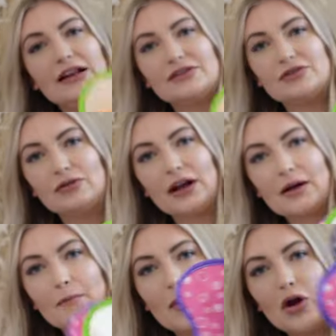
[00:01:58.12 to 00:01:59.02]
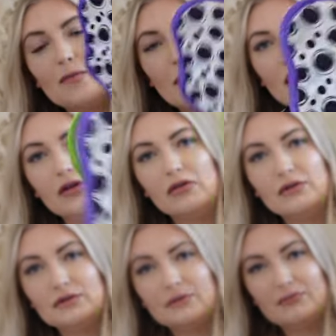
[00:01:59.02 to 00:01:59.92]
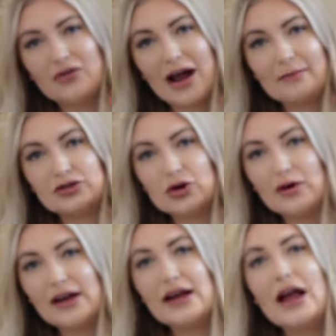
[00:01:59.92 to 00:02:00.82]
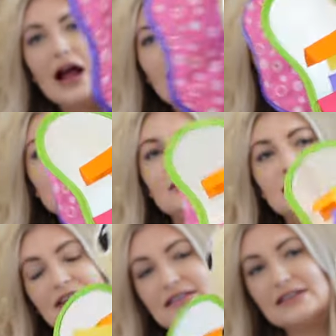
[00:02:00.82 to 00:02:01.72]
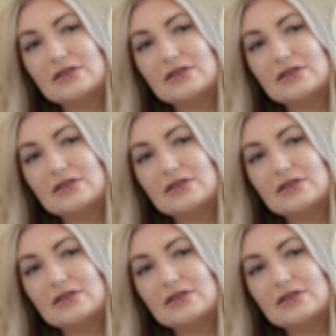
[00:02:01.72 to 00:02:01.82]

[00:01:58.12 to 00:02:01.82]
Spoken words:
little like mobile pram toy. This is